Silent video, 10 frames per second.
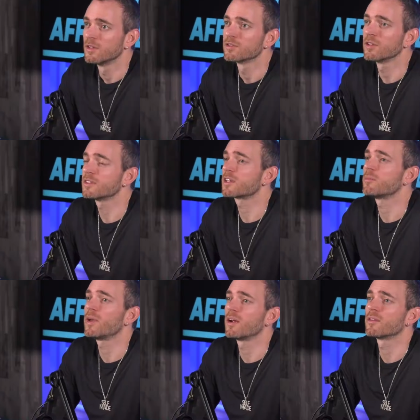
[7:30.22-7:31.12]
So let's
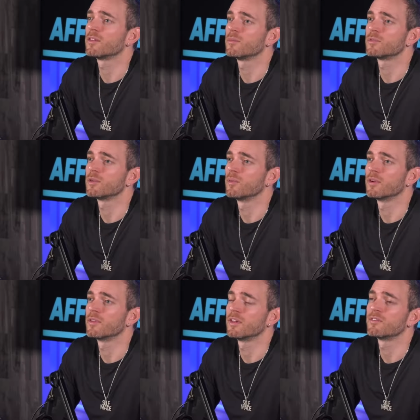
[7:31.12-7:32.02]
compare them to
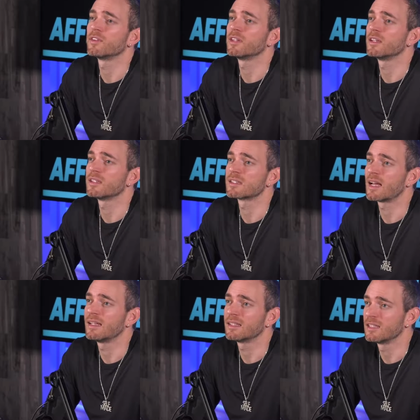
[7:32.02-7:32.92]
one of the affiliate
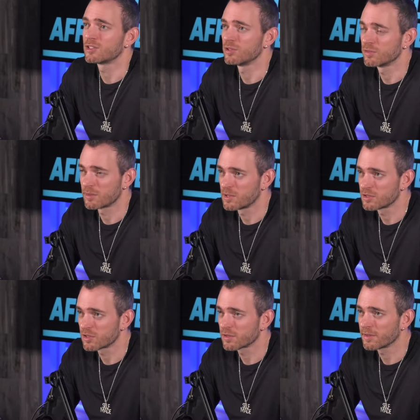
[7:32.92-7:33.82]
site issues I
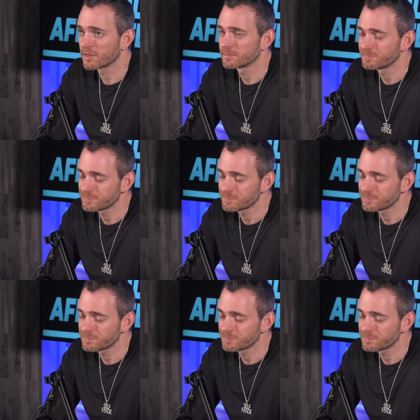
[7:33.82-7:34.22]
mentioned earlier.